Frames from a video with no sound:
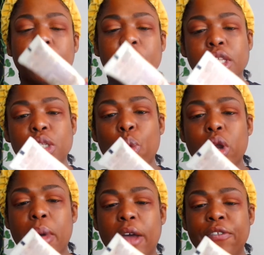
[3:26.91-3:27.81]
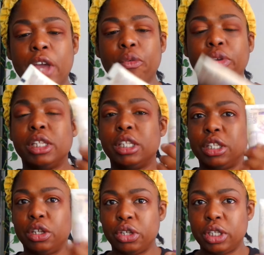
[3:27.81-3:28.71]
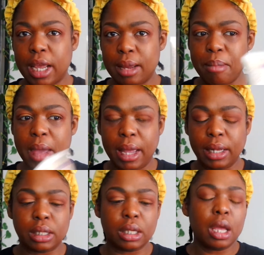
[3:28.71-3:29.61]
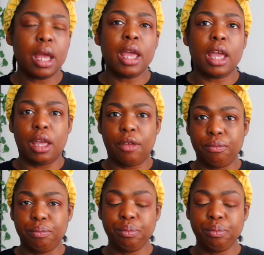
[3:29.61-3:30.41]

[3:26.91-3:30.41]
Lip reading: This is one of my favorites. This is their Stay Matte. If